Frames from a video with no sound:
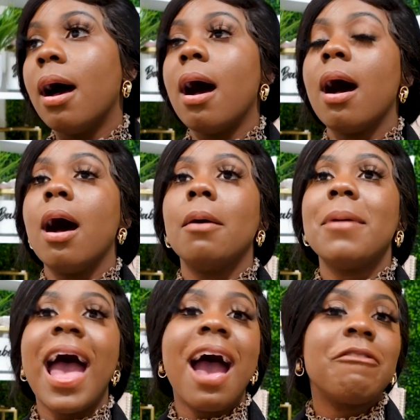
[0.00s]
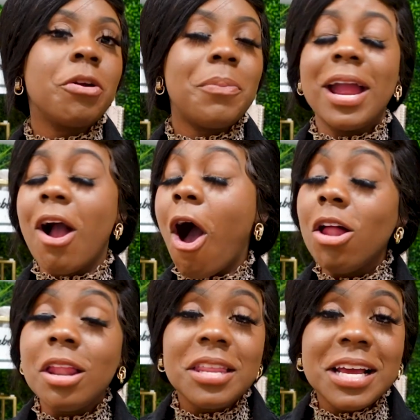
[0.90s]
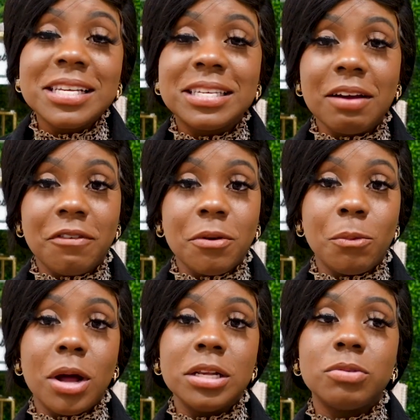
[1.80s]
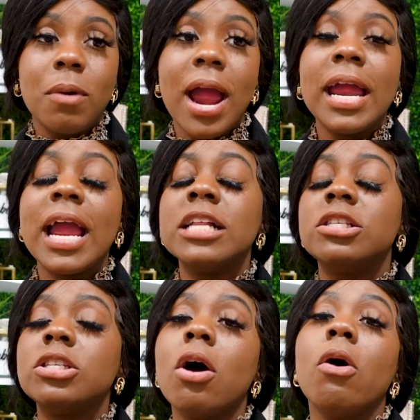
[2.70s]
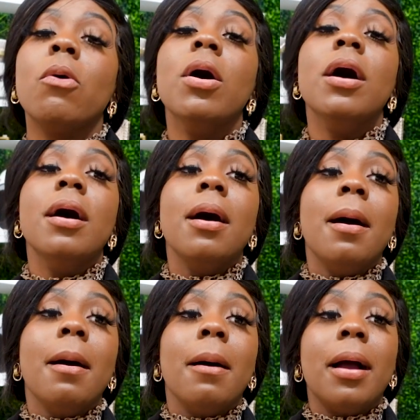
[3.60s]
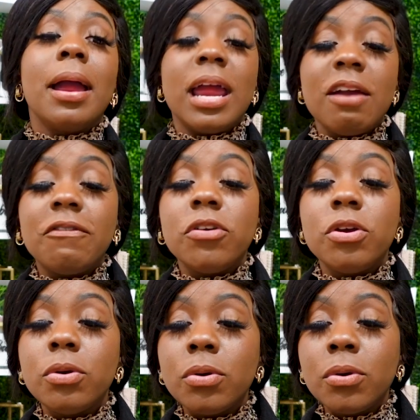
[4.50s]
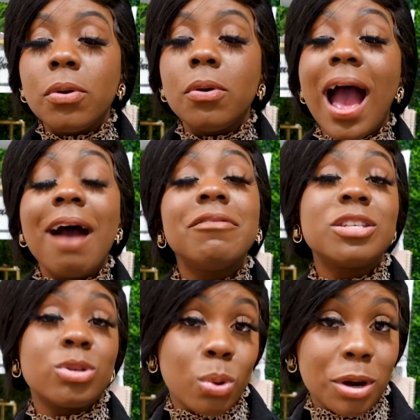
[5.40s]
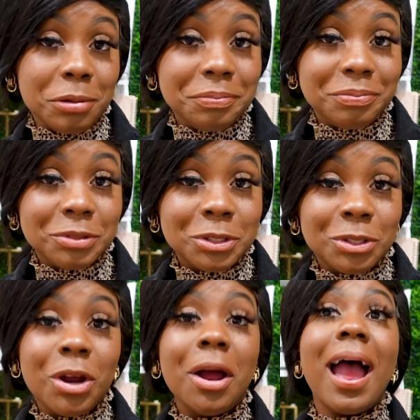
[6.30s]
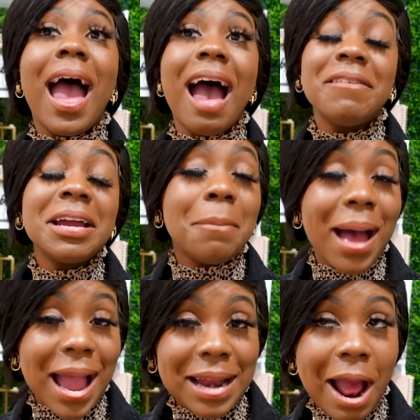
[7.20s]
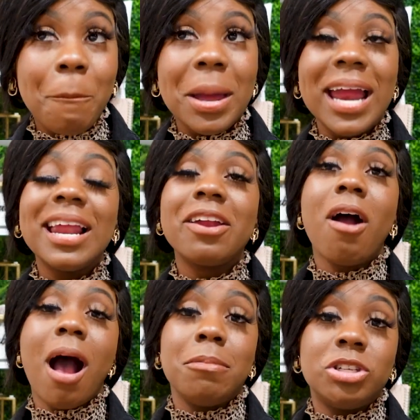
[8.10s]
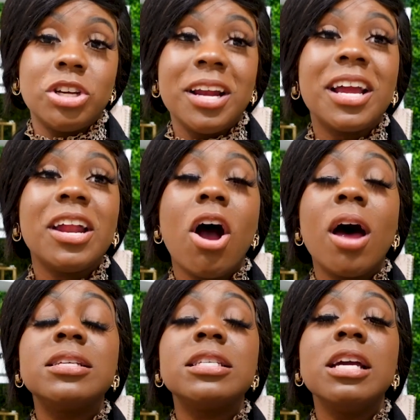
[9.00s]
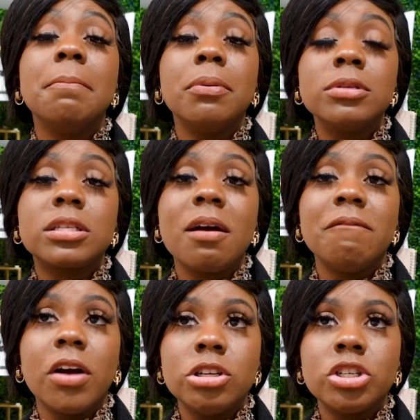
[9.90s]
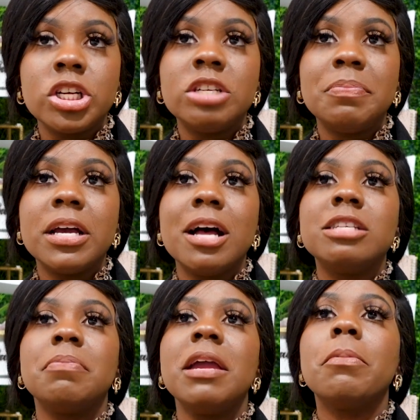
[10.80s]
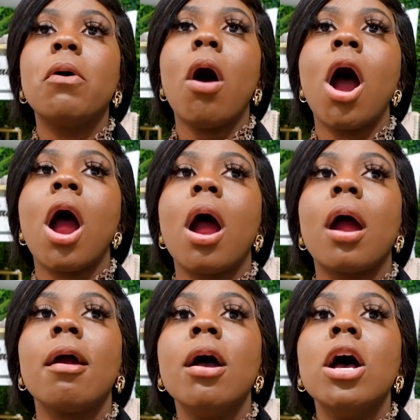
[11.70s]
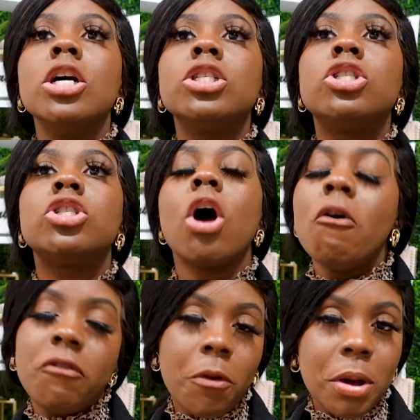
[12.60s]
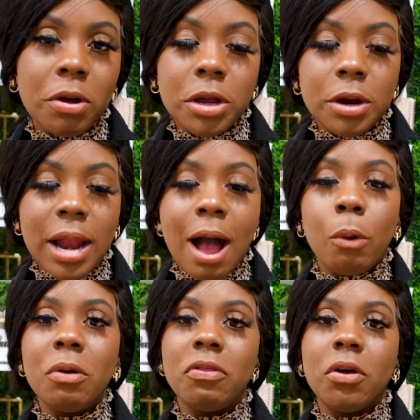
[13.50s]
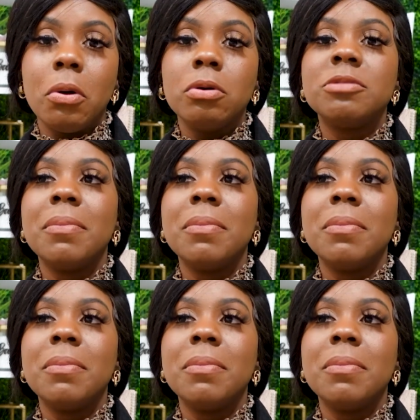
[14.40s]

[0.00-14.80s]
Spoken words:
Afterpay, all of these different ones, right? And so if you have a store, having a buy now, pay later option can honestly boost conversions, because people are so familiar now with those.